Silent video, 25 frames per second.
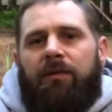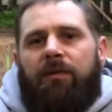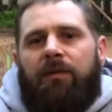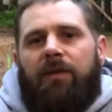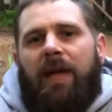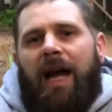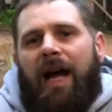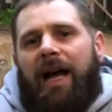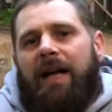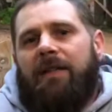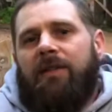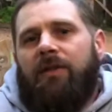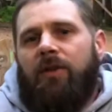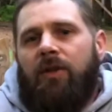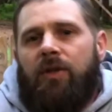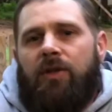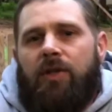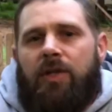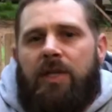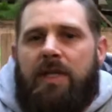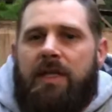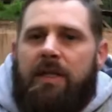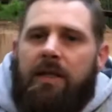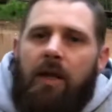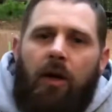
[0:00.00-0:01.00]
guys that are
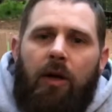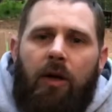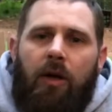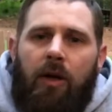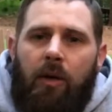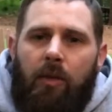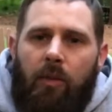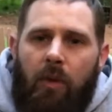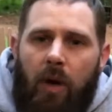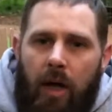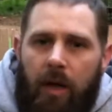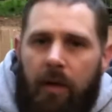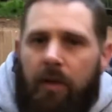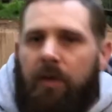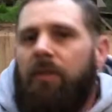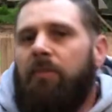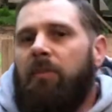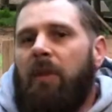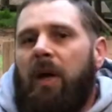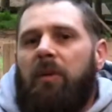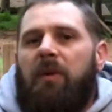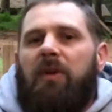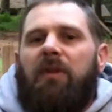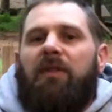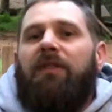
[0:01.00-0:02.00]
just stuck in a rut.
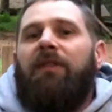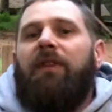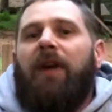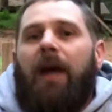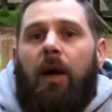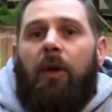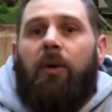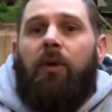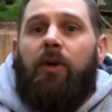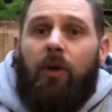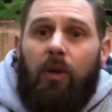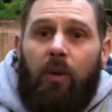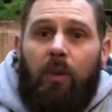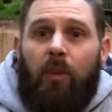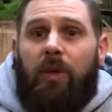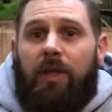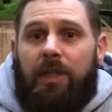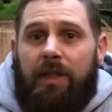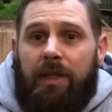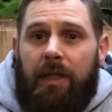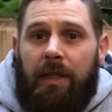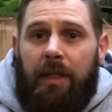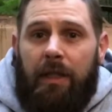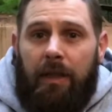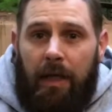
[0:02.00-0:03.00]
Maybe you found your
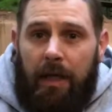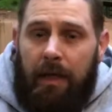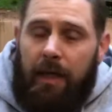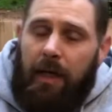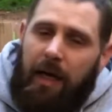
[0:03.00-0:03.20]
whiskey, like,